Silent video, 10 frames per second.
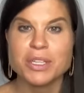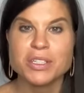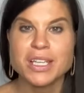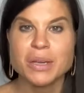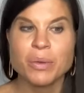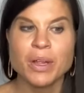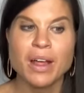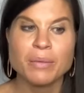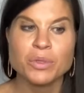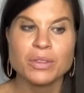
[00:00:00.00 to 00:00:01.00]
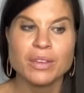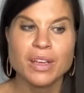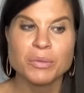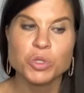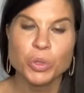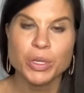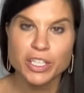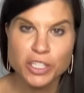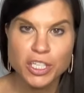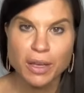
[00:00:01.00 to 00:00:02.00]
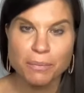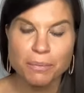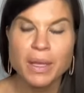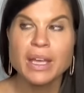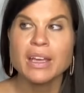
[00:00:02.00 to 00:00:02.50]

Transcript: And they'll say, well, I'm joining a gym.